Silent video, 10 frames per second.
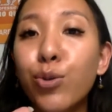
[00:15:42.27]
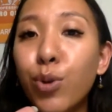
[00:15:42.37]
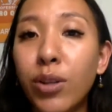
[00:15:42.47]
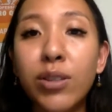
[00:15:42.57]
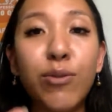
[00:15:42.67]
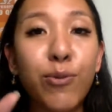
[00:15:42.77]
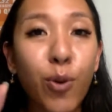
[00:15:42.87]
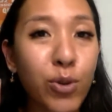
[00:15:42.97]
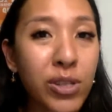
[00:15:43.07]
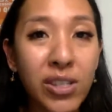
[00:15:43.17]

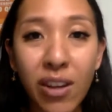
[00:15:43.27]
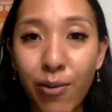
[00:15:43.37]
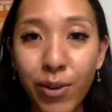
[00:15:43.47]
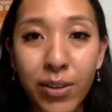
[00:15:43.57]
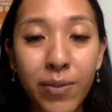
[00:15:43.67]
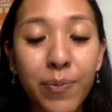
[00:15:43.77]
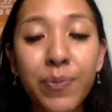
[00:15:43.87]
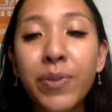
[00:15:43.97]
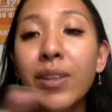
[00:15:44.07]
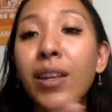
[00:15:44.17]
24/7,
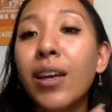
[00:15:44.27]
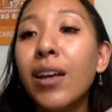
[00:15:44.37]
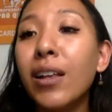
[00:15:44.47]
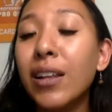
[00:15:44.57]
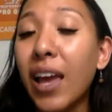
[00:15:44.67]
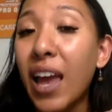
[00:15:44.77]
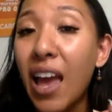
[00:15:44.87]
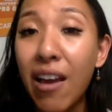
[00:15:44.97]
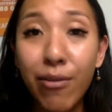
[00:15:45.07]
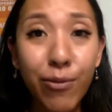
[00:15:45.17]
like
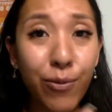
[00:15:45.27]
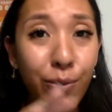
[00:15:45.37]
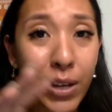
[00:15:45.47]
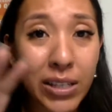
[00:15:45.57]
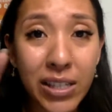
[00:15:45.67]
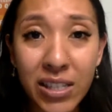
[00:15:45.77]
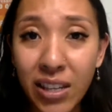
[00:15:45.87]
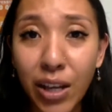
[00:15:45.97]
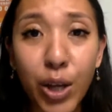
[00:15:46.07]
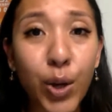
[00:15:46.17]
every
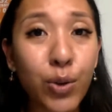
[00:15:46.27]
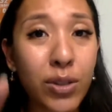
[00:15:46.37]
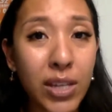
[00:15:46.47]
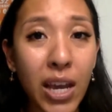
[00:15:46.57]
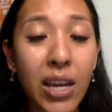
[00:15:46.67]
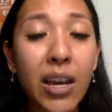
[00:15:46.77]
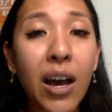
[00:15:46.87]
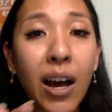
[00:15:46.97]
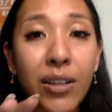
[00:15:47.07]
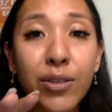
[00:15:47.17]
single day
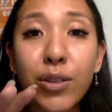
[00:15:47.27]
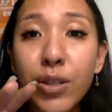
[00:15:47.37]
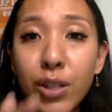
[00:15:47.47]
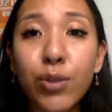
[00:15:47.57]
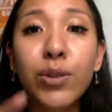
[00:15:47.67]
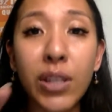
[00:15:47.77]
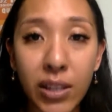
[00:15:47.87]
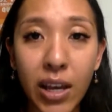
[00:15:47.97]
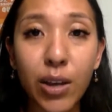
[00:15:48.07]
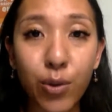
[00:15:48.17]
until the
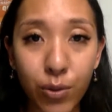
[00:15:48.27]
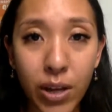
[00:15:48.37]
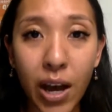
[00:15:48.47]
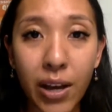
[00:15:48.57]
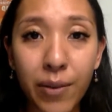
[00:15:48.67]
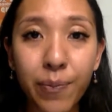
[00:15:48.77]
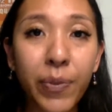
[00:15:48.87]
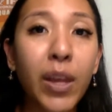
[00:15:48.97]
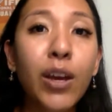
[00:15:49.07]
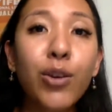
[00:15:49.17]
day you die.
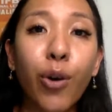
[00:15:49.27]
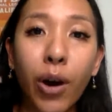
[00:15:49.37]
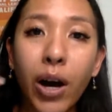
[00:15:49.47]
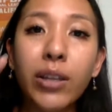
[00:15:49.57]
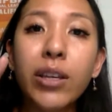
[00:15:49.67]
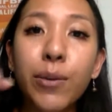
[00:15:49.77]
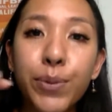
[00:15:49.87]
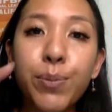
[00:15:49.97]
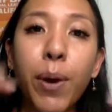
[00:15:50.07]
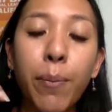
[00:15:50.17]
Your heart
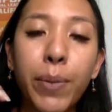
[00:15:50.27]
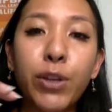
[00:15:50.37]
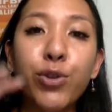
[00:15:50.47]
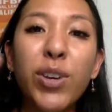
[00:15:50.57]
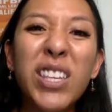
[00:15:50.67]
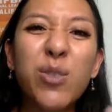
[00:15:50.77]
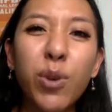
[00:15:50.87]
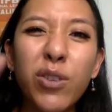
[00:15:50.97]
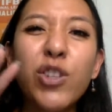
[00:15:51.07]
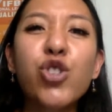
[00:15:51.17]
keeps pumping. So it's
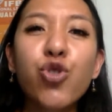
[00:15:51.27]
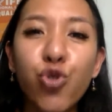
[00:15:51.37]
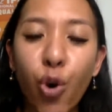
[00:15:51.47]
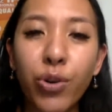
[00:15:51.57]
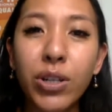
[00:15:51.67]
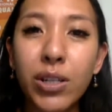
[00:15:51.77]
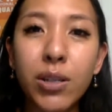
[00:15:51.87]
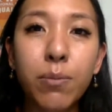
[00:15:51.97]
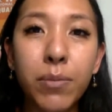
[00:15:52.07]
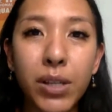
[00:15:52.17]
one of the strongest
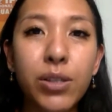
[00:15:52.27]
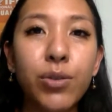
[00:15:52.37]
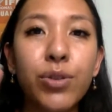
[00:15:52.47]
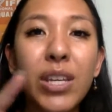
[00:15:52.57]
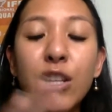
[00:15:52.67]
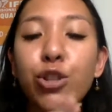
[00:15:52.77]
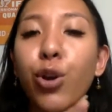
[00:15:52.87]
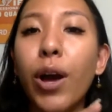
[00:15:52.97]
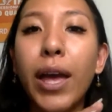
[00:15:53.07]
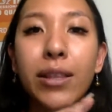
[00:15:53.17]
muscles in
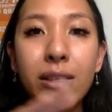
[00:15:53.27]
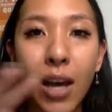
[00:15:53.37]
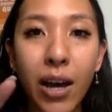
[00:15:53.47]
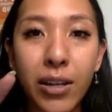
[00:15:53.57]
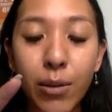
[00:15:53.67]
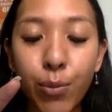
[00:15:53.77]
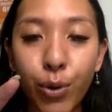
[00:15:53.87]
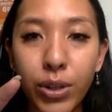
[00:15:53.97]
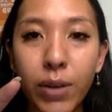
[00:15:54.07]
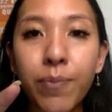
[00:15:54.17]
your entire
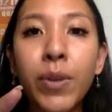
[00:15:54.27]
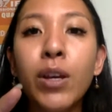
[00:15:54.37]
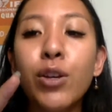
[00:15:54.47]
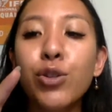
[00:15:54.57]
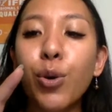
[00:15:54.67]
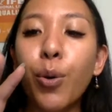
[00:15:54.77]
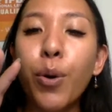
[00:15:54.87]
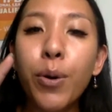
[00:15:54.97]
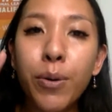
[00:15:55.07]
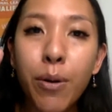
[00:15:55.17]
body. So
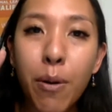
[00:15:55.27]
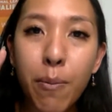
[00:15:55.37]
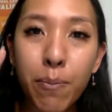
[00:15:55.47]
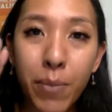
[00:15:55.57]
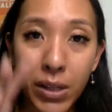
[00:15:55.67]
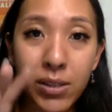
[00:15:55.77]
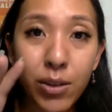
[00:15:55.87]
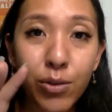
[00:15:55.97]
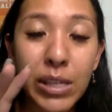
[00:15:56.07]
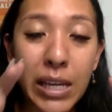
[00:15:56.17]

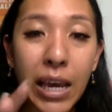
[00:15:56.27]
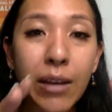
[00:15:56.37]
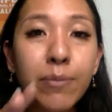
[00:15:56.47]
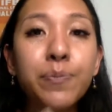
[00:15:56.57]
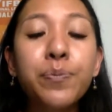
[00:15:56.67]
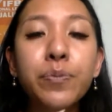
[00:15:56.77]
muscles again